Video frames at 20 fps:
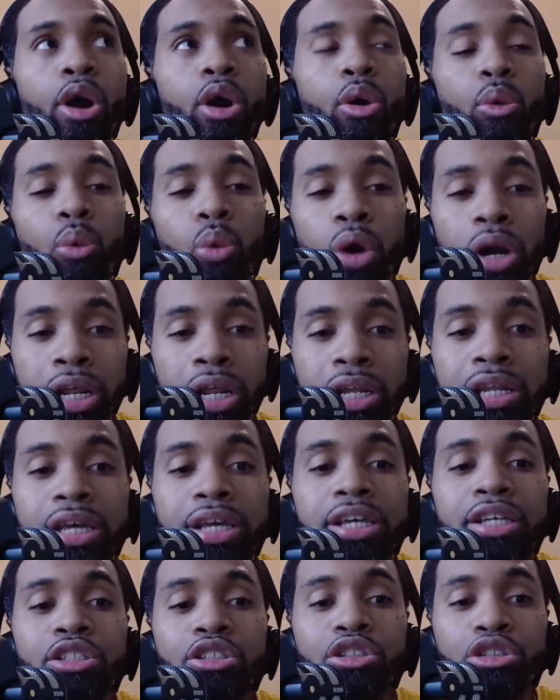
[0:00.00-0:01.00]
what it
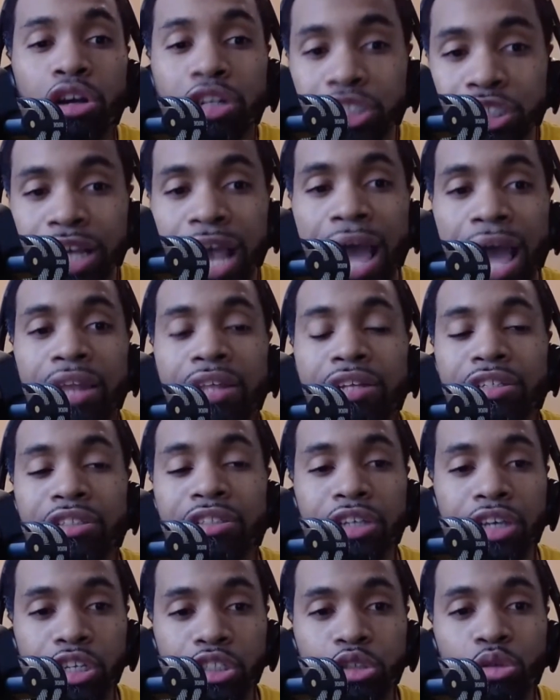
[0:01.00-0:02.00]
is your
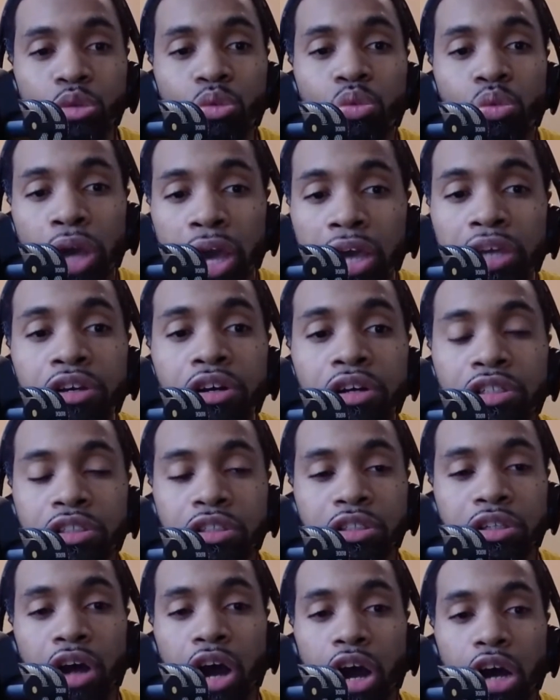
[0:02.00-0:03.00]
challenge is, where you're
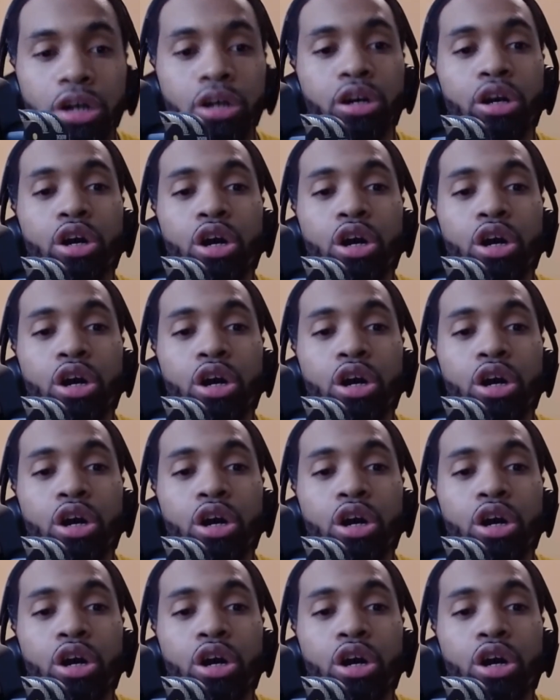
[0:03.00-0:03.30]
stuck,